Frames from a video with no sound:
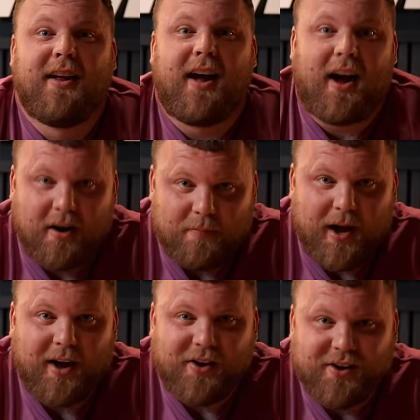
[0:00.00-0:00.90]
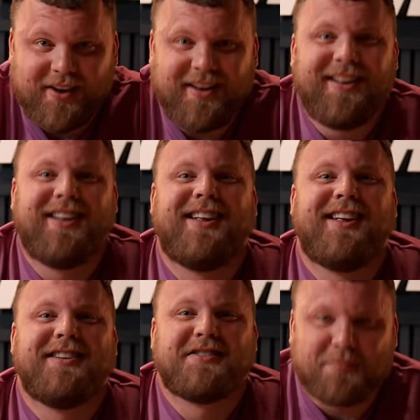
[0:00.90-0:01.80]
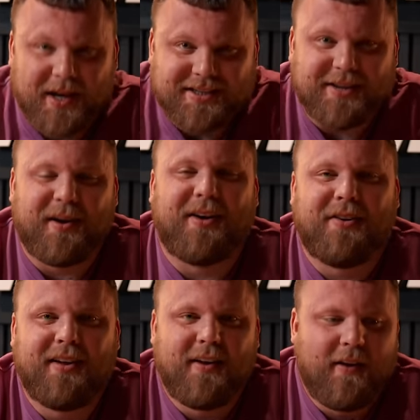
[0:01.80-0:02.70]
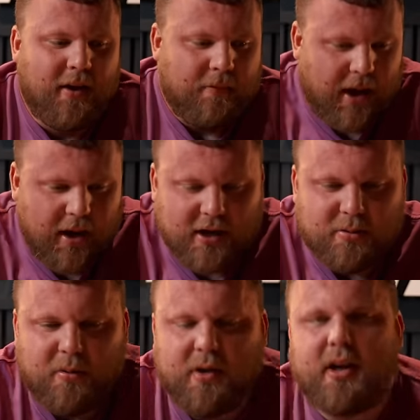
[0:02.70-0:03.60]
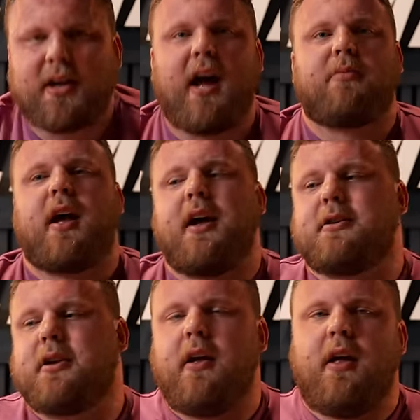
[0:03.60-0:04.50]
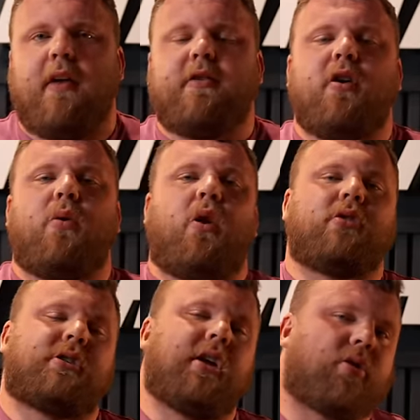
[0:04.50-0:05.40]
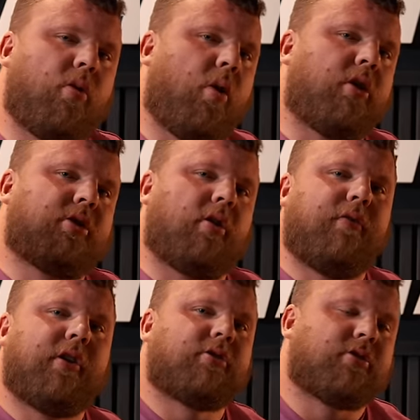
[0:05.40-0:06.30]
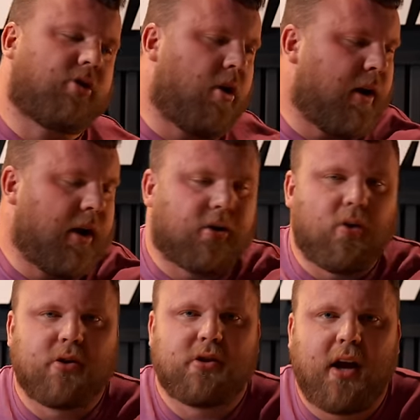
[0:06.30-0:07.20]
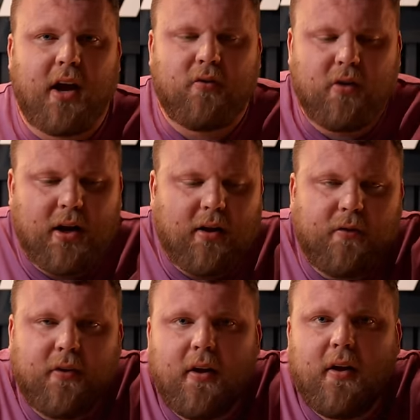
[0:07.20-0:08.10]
hard battle, spicy battle. But that's why we recap, guys. If you've not watched it, go watch it on Official Strongman and go and relive